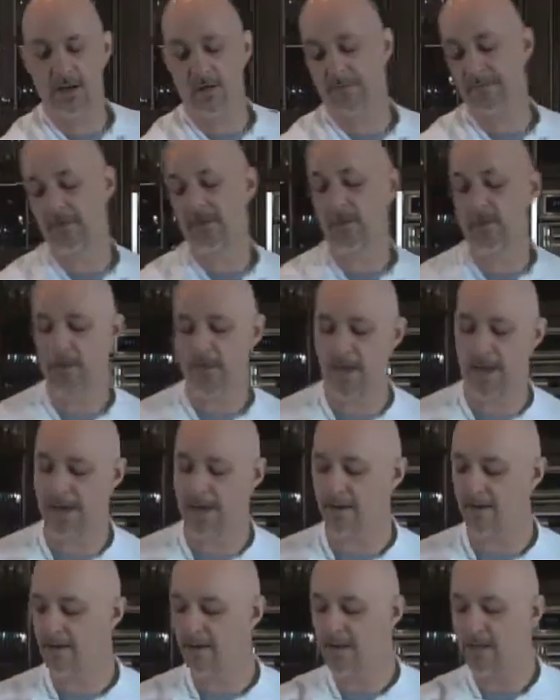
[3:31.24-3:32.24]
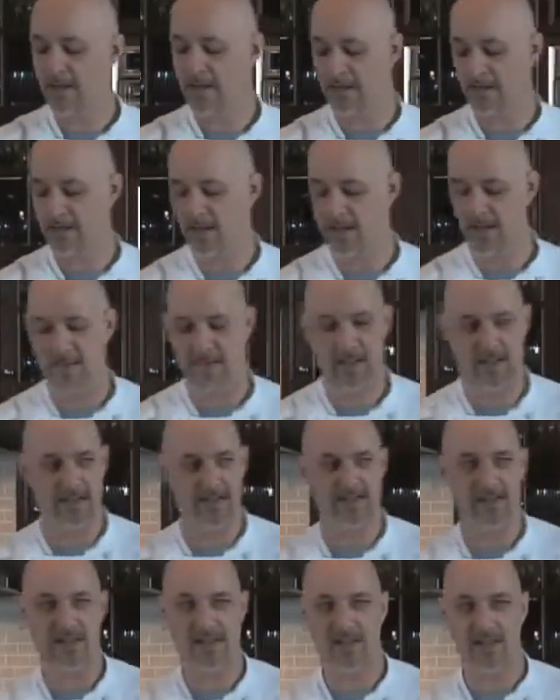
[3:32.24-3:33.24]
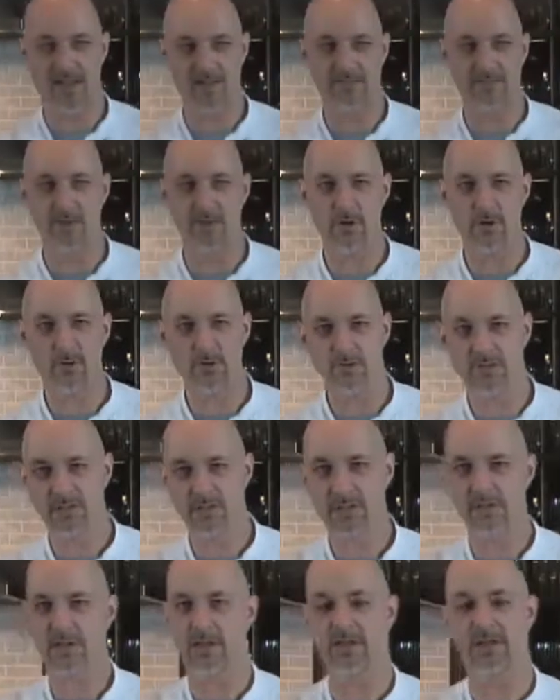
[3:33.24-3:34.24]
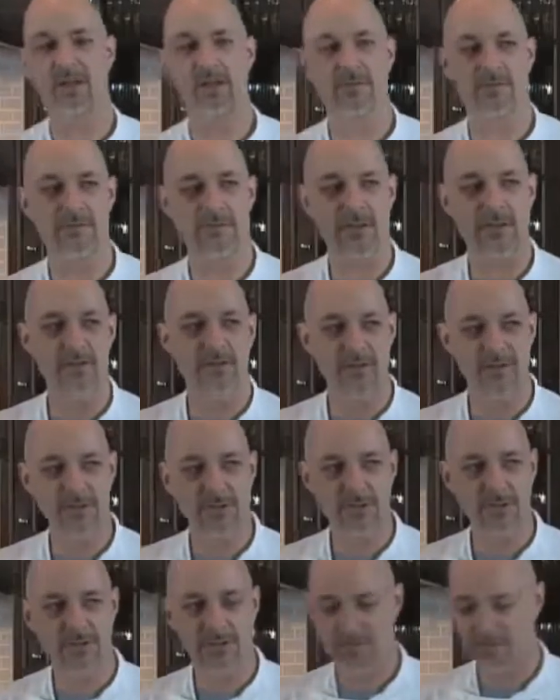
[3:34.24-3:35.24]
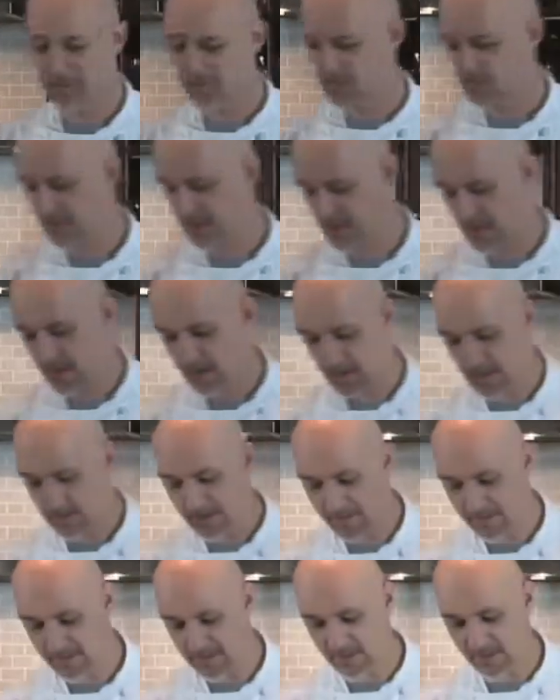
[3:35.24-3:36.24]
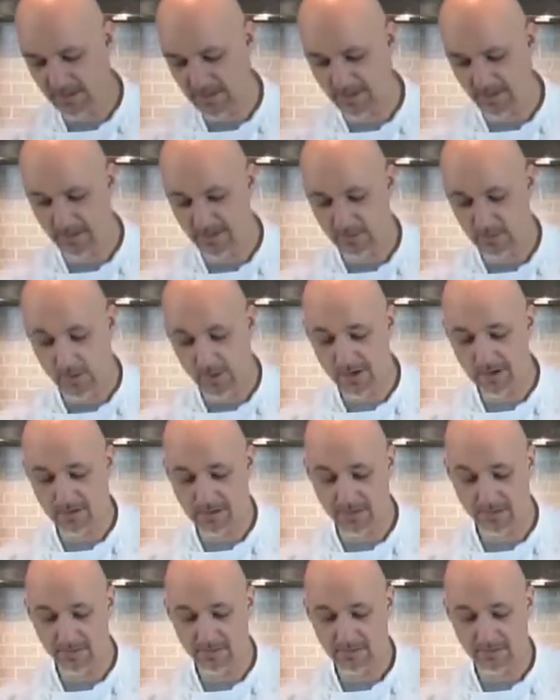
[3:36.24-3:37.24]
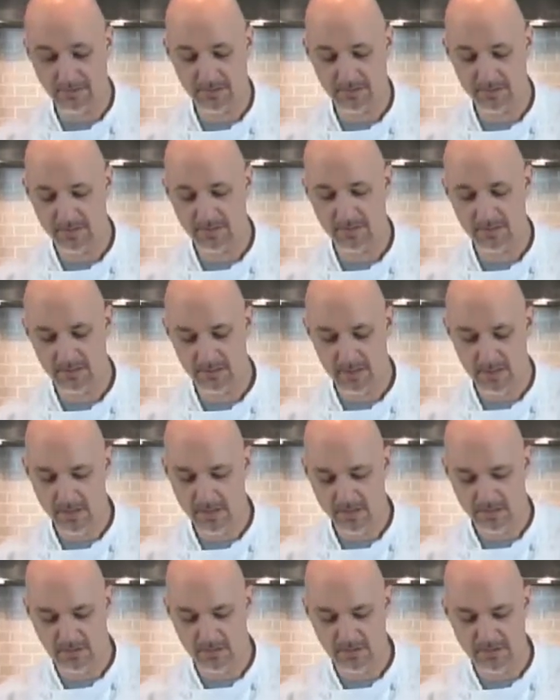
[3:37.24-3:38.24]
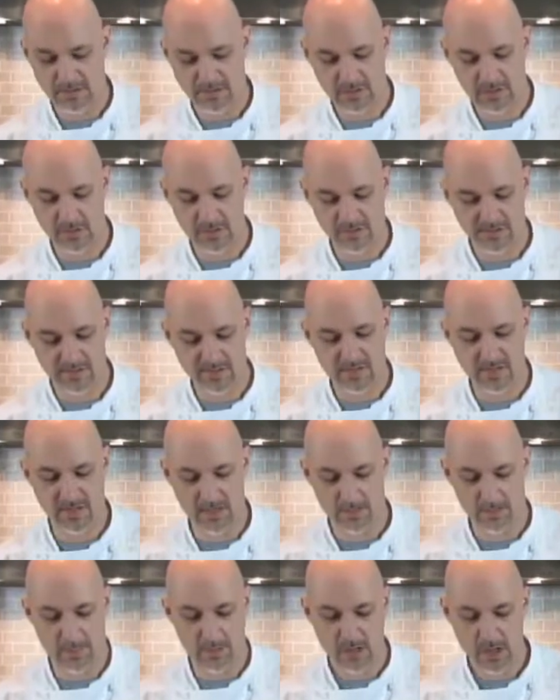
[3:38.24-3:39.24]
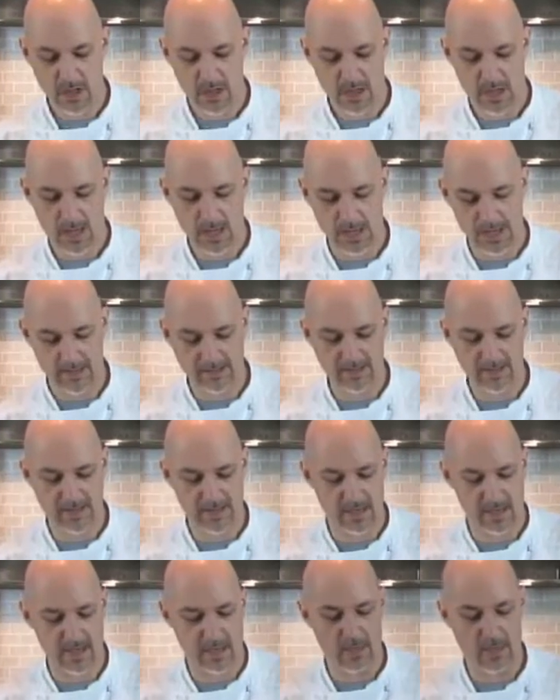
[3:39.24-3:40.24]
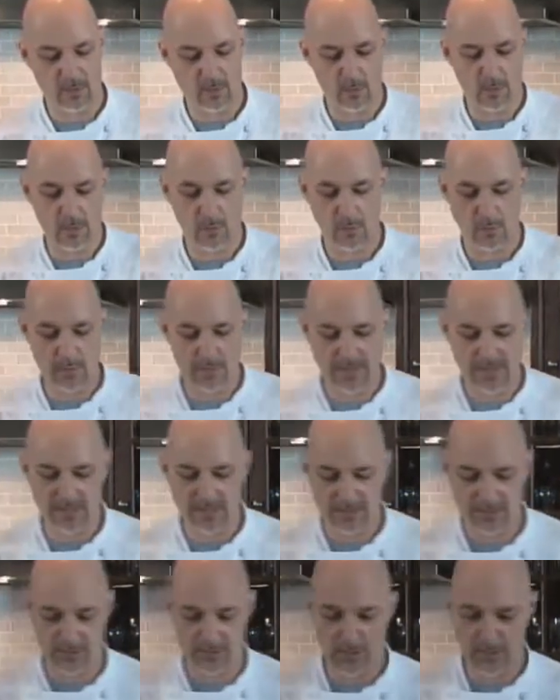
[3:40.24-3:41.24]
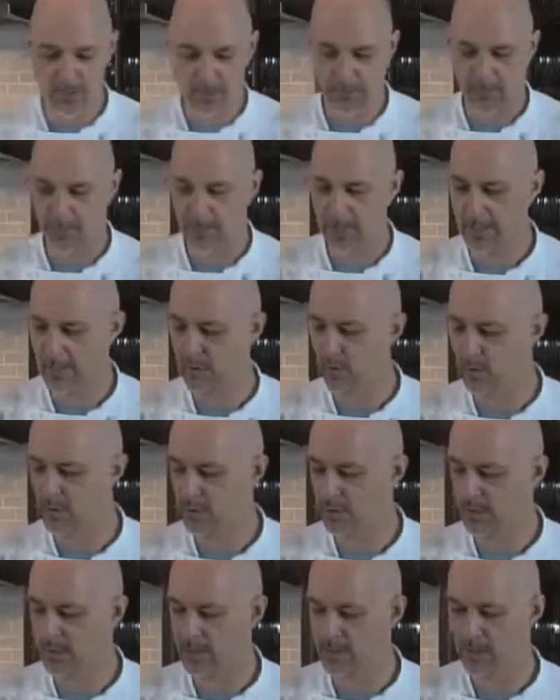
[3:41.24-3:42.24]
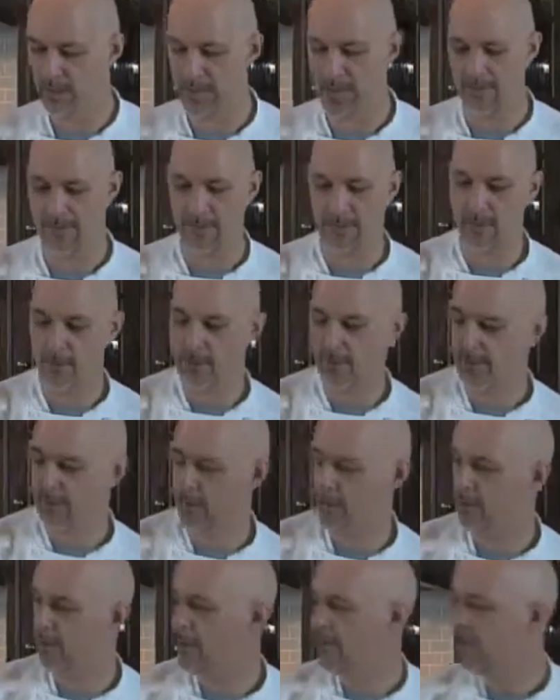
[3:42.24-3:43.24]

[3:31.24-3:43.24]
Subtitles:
if you know that, it kind of has that kind of note, that kind of flavor to it. So it's quite nice. So just toss this up, and when we're ready to plate, we'll have that ready to go.